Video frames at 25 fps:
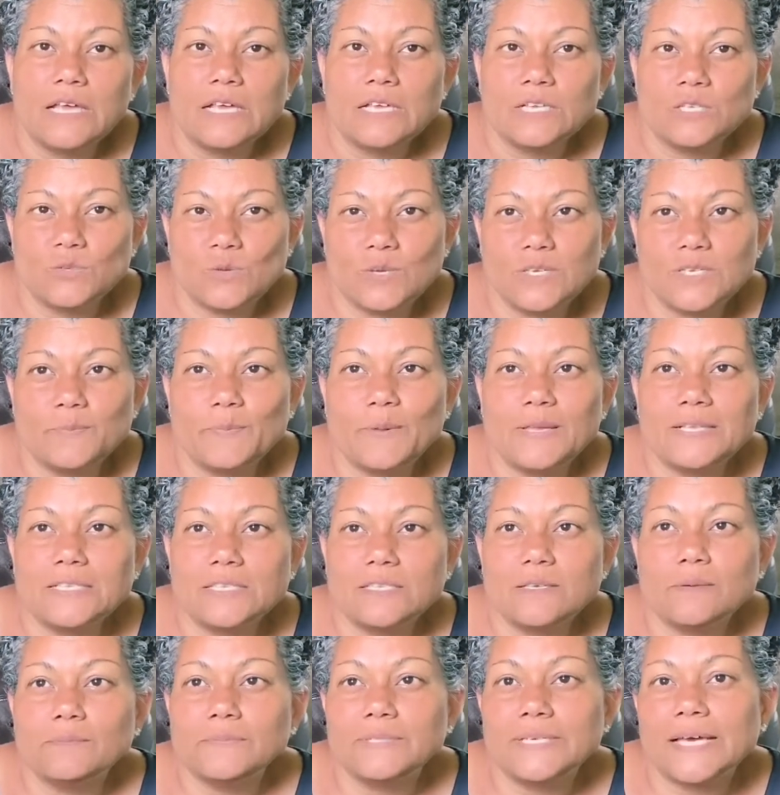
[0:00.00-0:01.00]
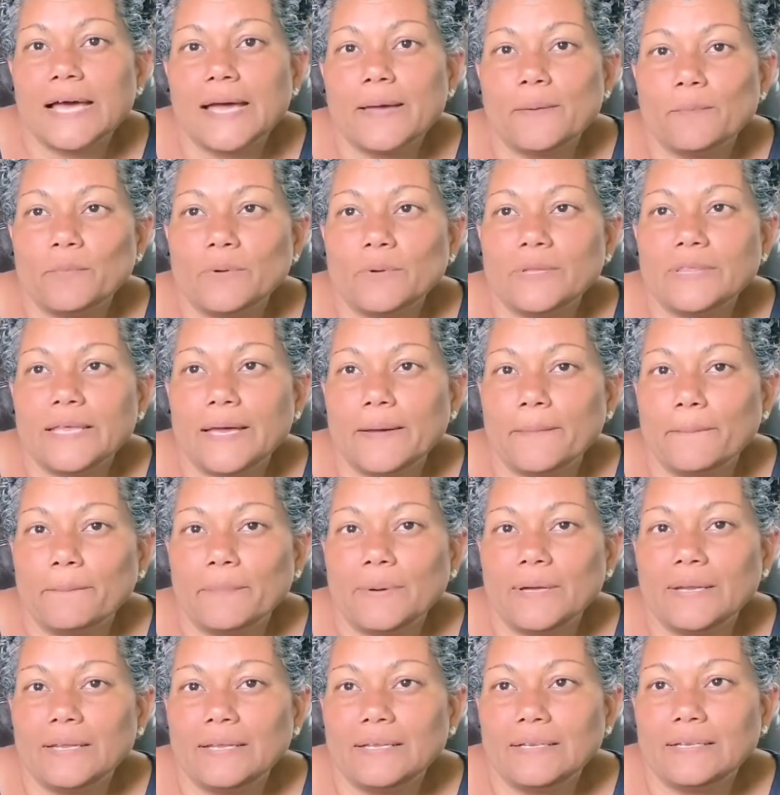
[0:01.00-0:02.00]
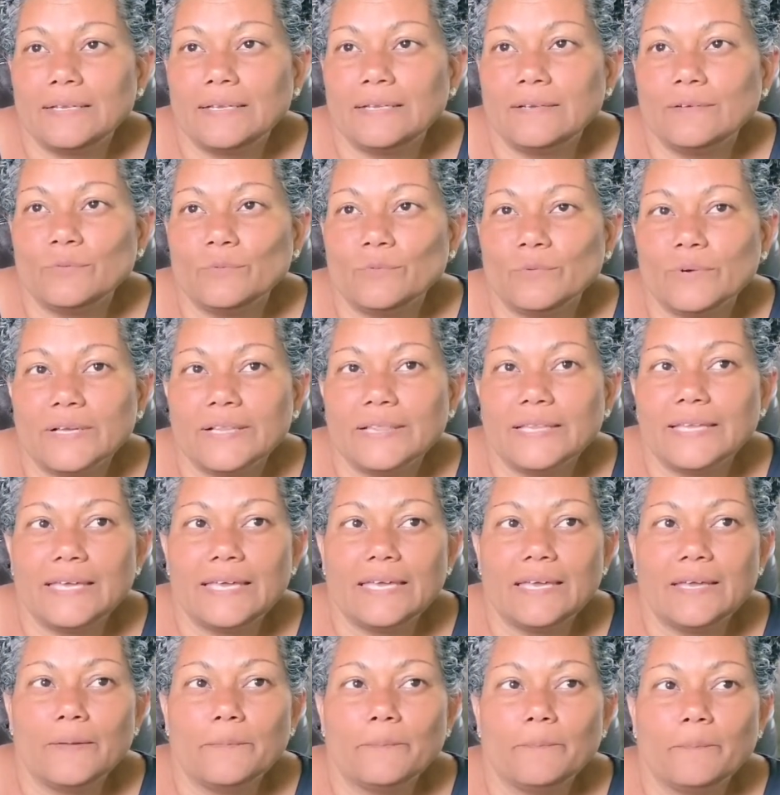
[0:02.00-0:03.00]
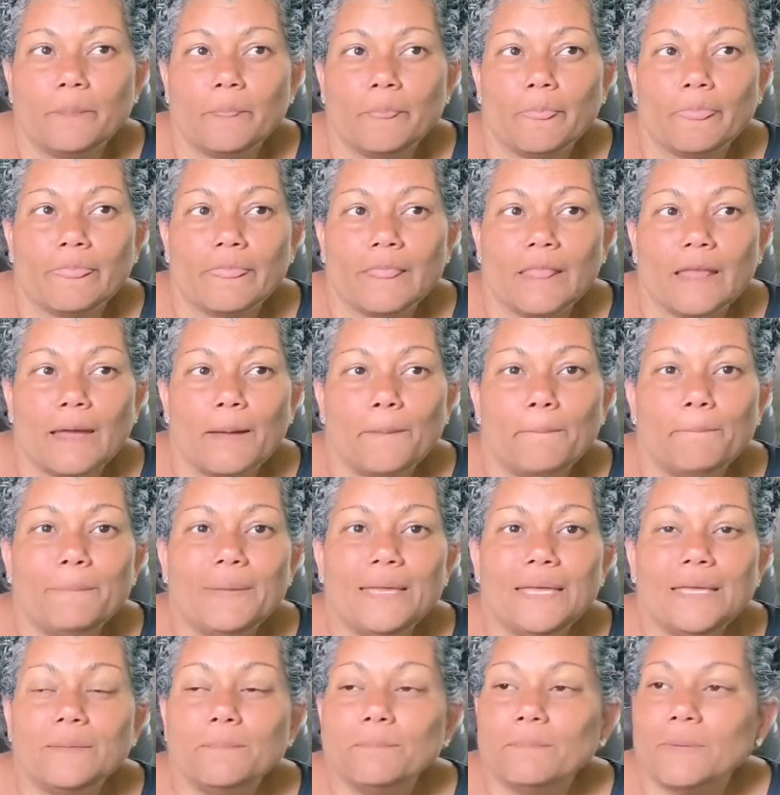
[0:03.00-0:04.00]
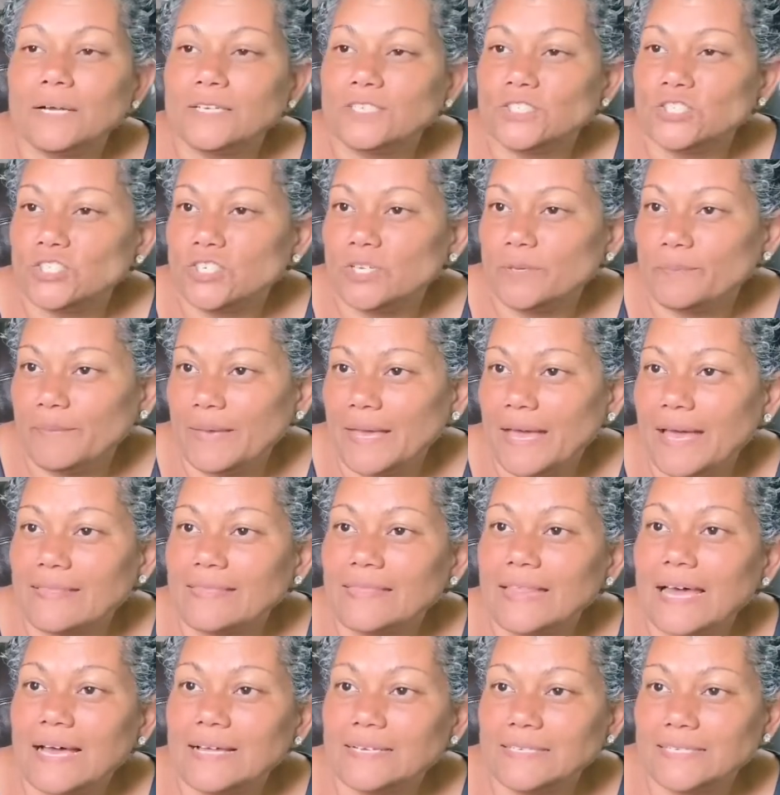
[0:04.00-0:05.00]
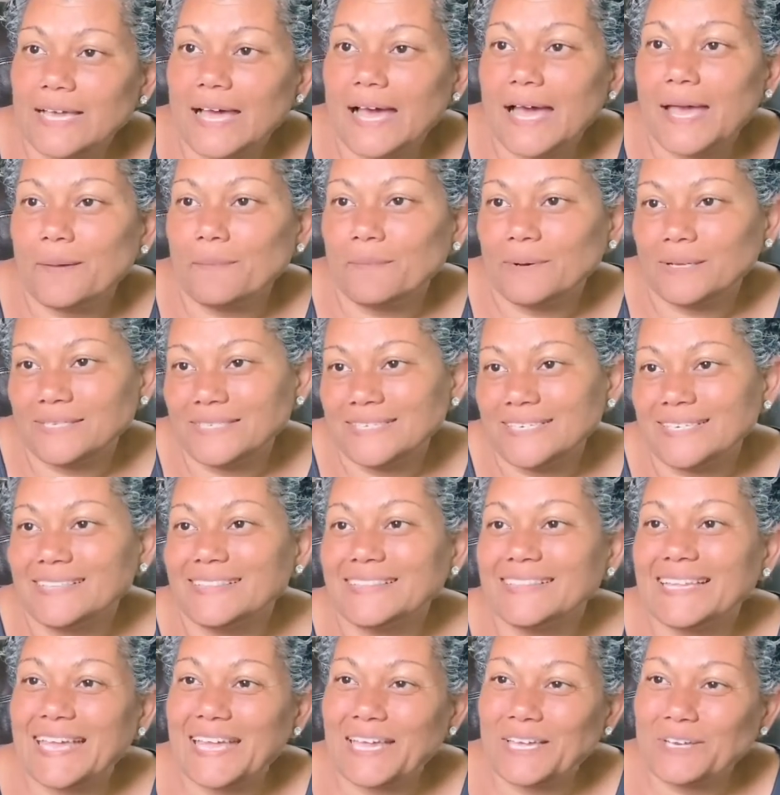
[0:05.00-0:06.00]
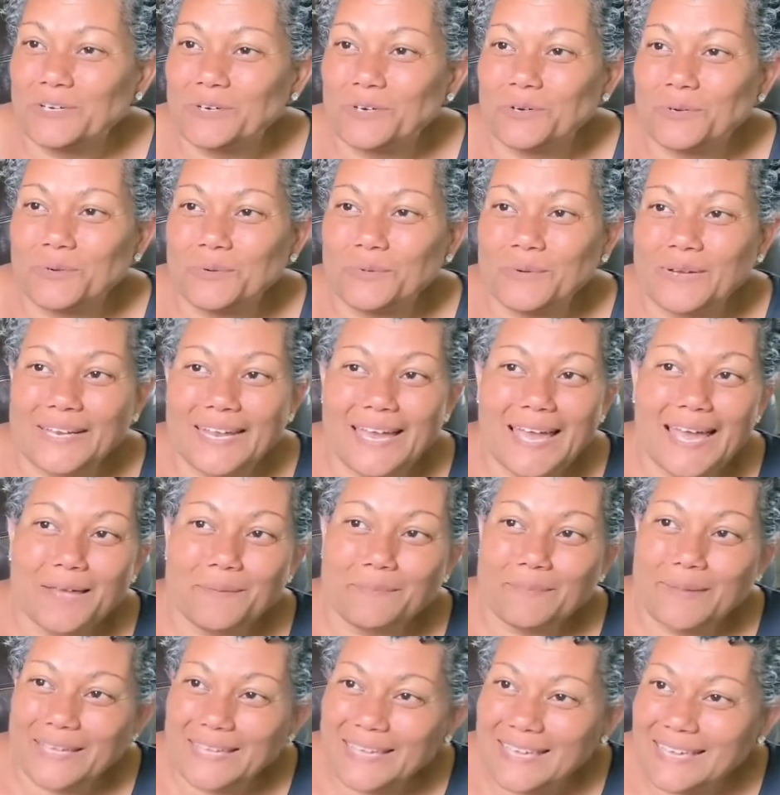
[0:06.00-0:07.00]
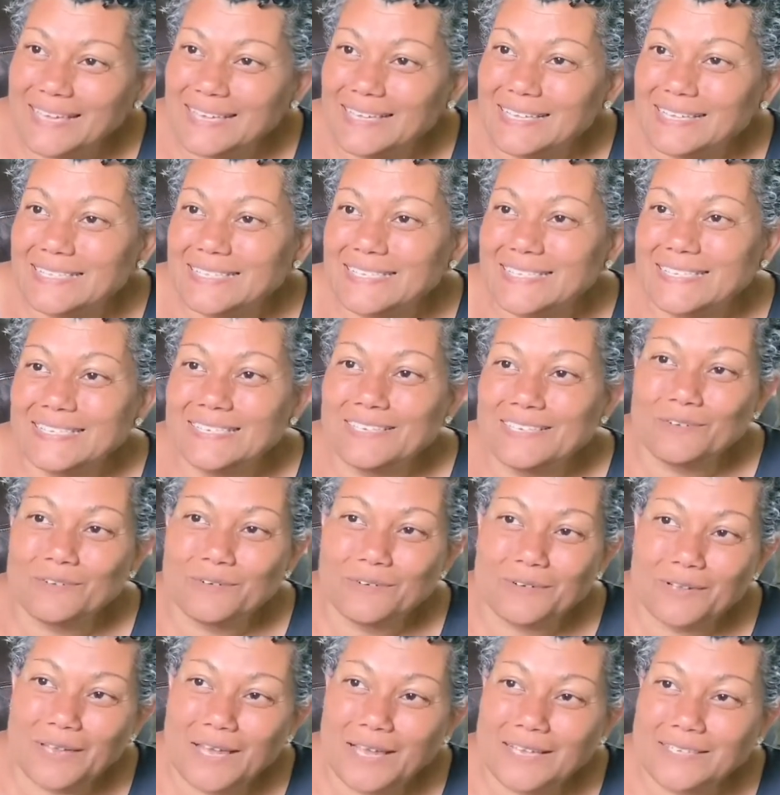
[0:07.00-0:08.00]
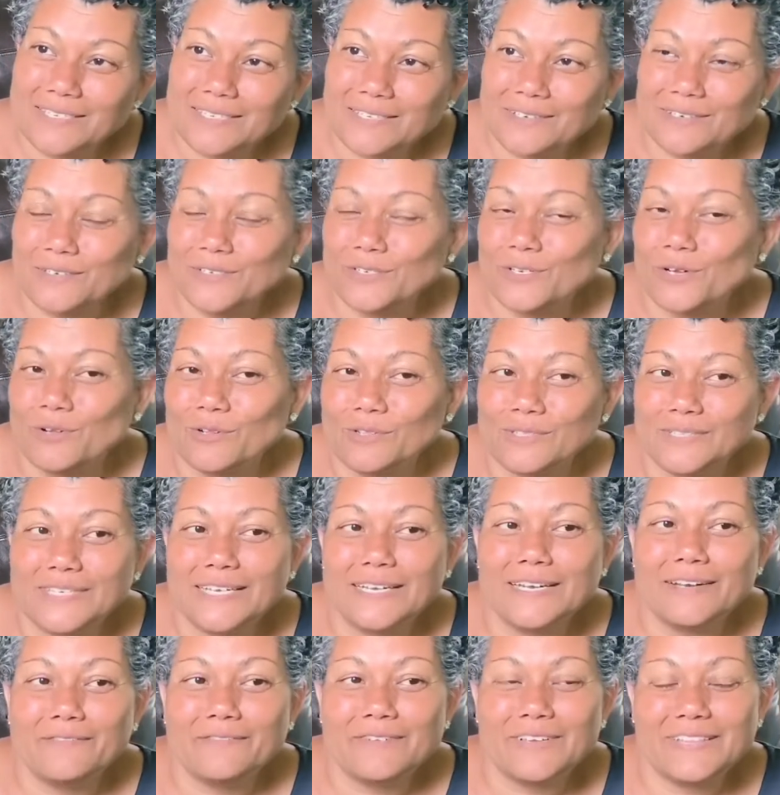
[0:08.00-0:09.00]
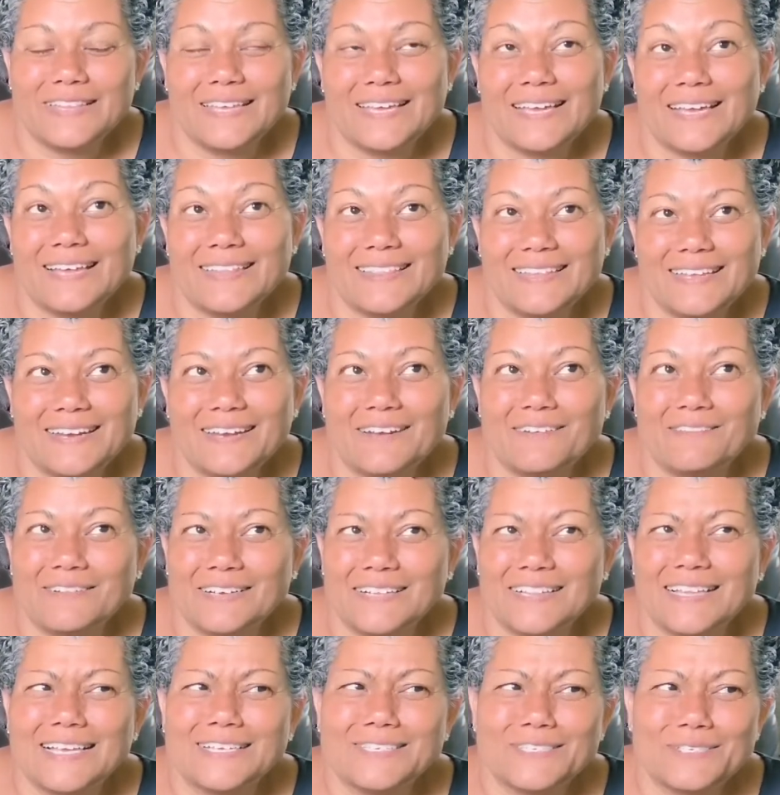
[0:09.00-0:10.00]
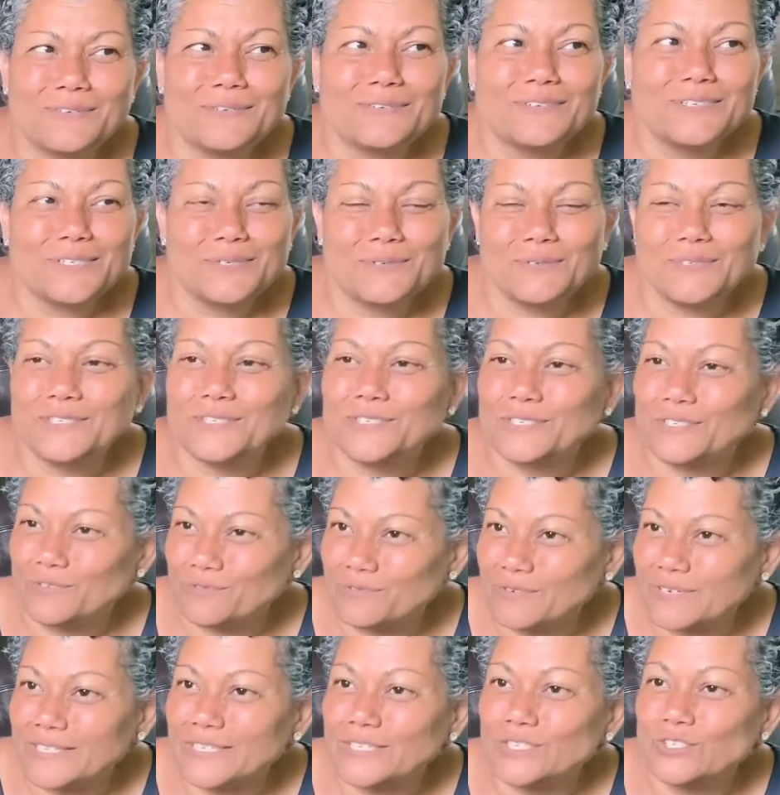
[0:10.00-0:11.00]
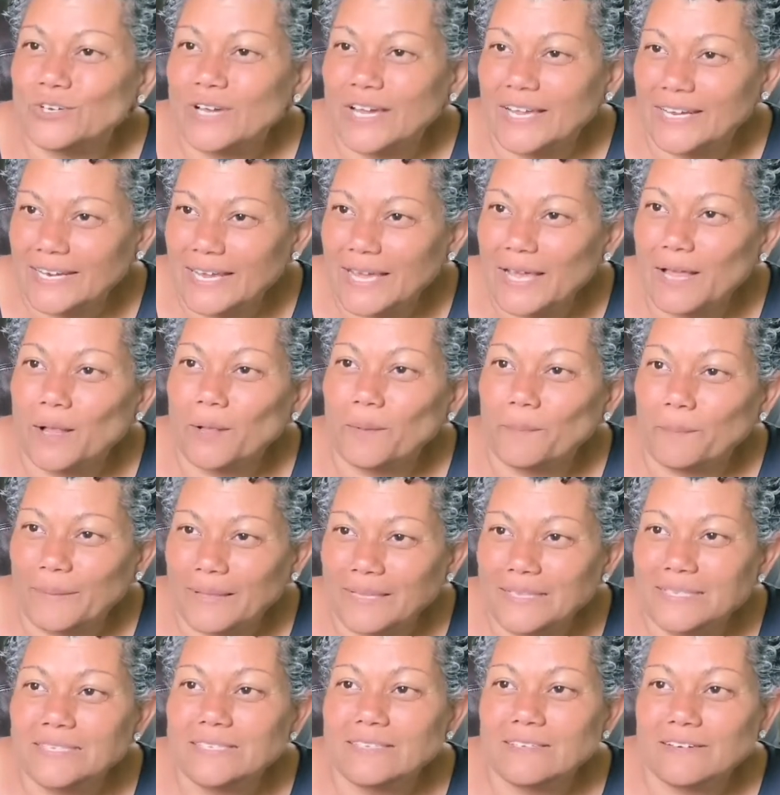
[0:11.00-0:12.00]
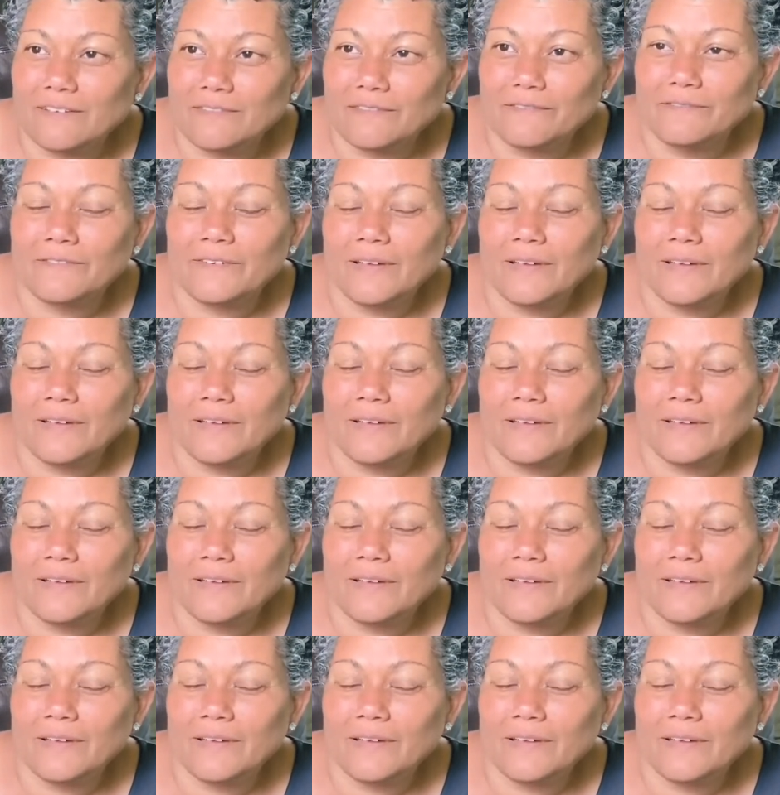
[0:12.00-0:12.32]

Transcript: So I spent some time with them, but it didn't really mean much to me at that time until later when I had my kids, as an adult and everything. And then I realized, oh, she was just really trying to help and stuff.